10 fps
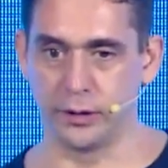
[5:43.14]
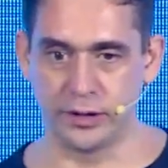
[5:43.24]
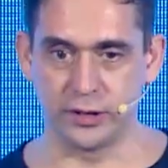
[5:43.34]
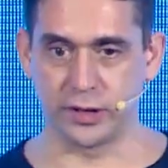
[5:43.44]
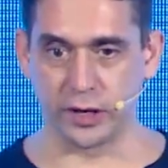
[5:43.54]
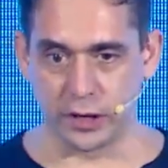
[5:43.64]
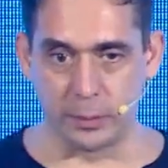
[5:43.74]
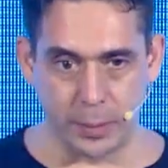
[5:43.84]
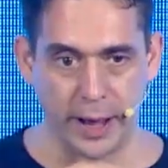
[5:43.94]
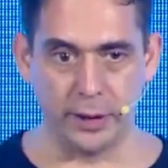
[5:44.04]
is going to
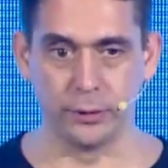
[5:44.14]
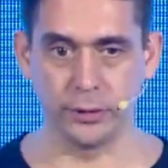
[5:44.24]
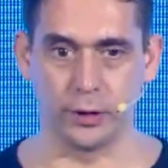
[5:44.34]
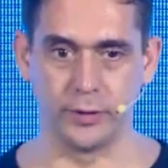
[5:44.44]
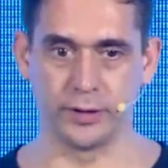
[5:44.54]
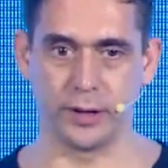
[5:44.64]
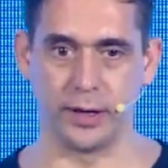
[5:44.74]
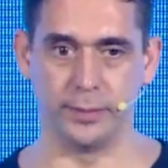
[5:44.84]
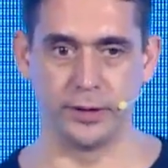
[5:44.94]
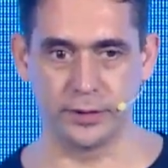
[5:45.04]
compound over
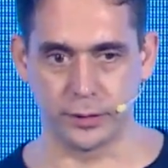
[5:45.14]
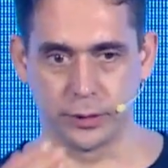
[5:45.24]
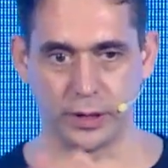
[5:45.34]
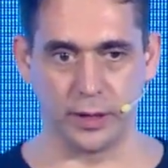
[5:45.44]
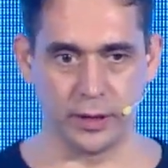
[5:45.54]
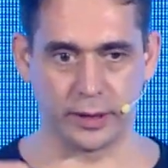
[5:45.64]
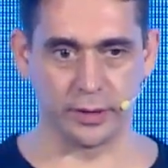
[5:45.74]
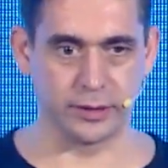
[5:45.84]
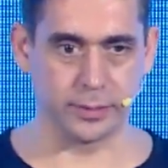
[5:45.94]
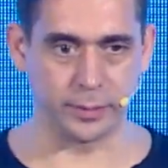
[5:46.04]
time. This is called
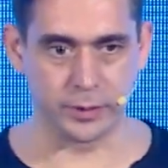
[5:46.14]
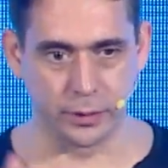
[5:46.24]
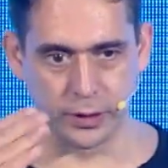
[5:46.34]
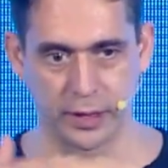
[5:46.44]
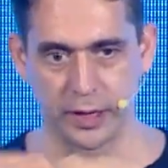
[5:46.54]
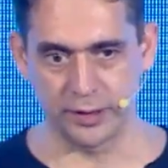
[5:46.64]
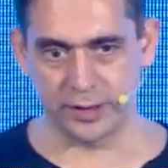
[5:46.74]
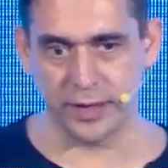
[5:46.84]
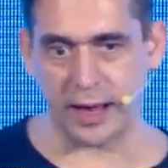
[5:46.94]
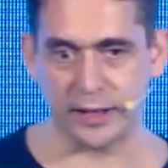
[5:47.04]
sometimes called a
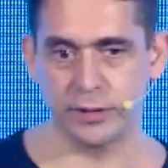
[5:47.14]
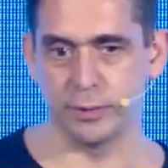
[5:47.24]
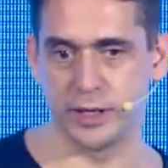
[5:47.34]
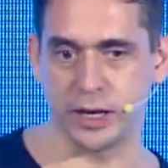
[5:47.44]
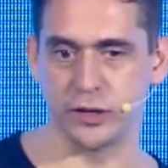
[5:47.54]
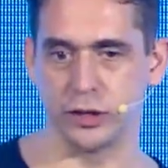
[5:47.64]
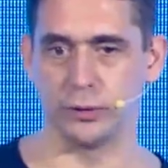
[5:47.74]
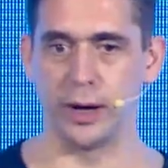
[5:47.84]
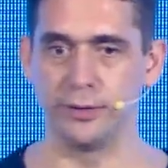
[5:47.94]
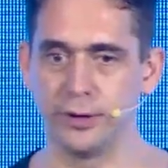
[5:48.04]
stacked retention
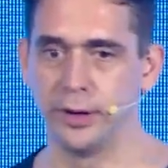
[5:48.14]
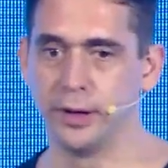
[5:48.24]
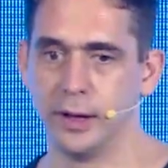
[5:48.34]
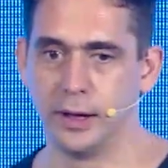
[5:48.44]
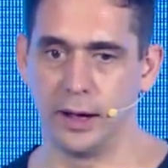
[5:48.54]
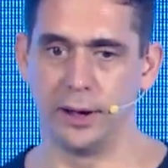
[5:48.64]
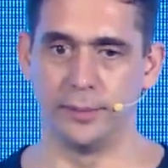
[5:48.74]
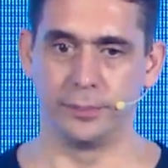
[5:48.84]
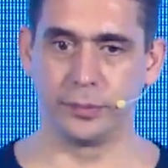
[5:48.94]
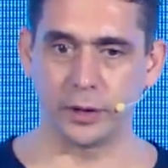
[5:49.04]
graph.
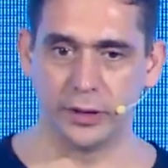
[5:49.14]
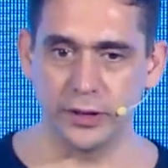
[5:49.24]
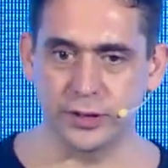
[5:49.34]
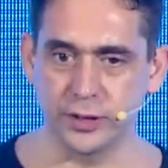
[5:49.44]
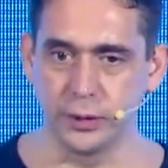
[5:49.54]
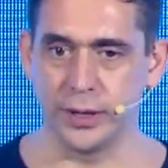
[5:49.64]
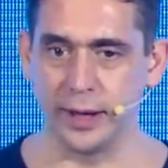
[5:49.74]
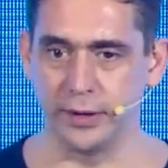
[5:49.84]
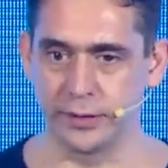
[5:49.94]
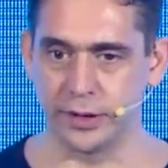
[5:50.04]
And this
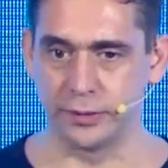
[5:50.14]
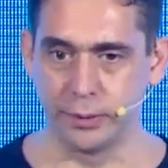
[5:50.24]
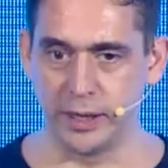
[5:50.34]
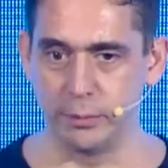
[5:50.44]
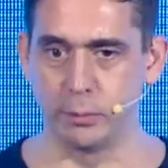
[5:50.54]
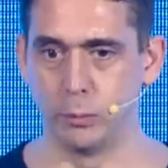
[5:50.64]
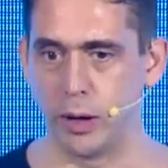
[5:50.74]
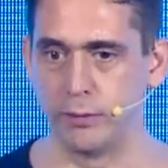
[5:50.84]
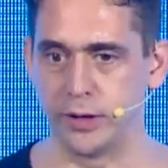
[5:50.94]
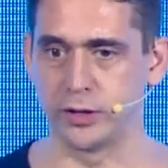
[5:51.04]
slowdown is really
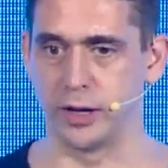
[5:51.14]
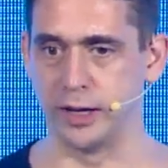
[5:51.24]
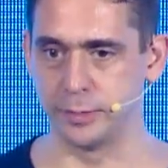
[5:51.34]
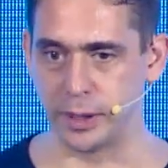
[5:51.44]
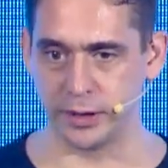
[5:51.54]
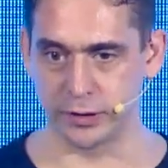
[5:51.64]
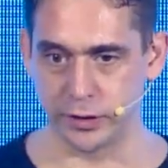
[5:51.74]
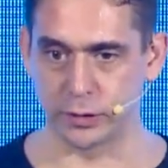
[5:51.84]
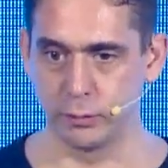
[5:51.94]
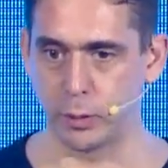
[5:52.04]
well visualized by this,
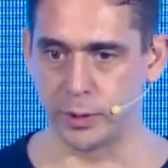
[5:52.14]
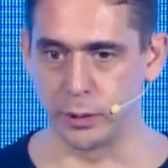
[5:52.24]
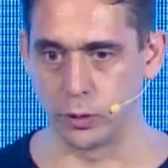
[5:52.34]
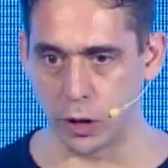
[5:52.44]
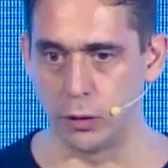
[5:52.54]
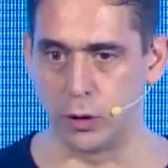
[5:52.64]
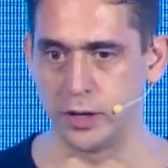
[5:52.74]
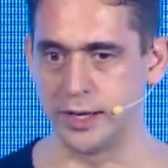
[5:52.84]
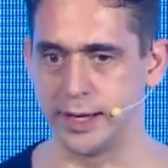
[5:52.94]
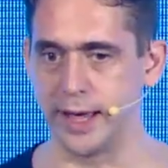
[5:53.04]
what we call
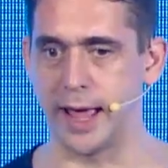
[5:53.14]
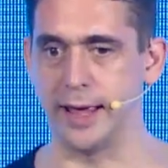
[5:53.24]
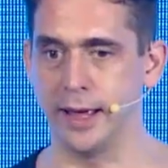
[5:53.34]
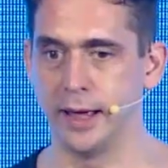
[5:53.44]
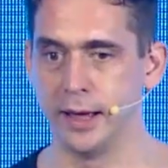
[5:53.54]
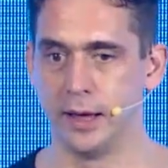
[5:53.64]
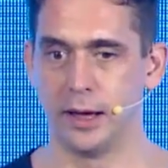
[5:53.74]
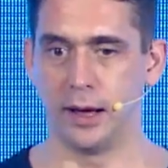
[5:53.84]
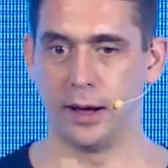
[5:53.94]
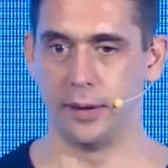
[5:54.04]
cohort decay.
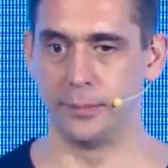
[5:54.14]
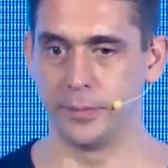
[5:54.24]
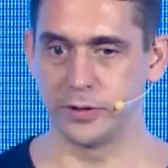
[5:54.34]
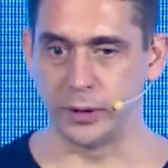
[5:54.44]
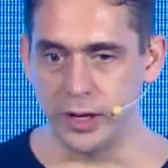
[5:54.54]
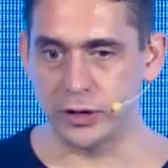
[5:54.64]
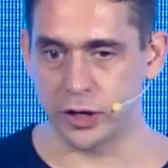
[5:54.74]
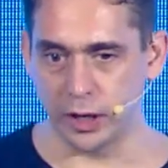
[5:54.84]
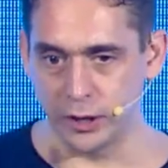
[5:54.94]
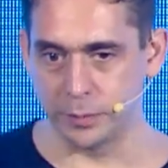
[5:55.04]
So each
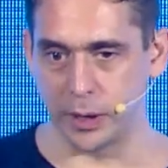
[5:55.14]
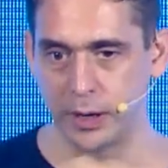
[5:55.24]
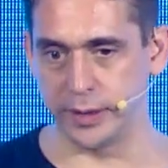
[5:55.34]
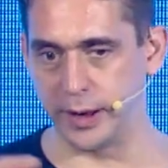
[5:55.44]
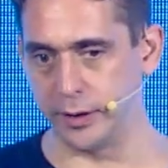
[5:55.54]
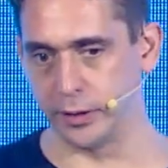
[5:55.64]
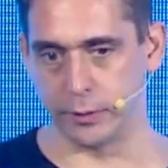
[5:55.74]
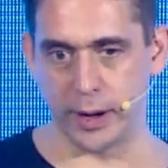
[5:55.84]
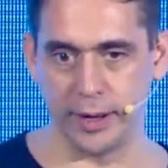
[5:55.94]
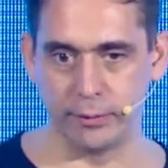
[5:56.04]
colored bar there on the
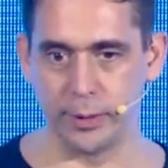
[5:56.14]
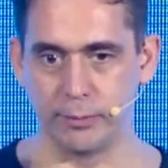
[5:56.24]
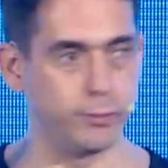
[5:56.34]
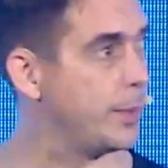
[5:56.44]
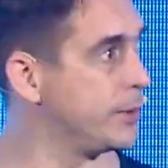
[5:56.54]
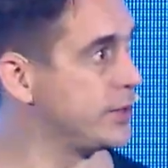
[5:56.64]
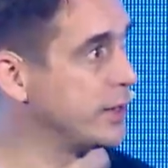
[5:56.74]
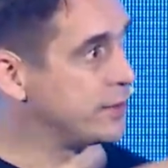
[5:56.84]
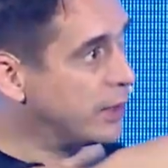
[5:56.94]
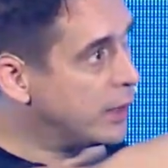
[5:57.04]
right
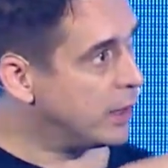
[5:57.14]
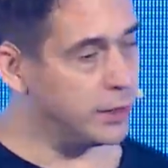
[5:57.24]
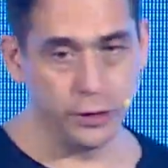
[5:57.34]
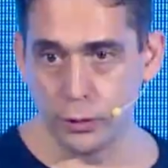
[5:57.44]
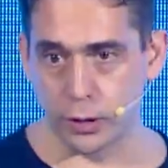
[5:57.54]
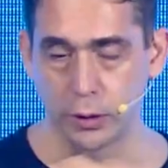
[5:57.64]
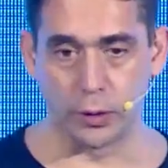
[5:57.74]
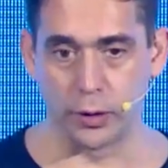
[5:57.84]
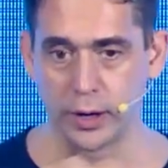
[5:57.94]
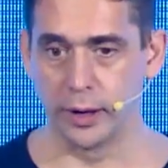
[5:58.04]
represents a new cohort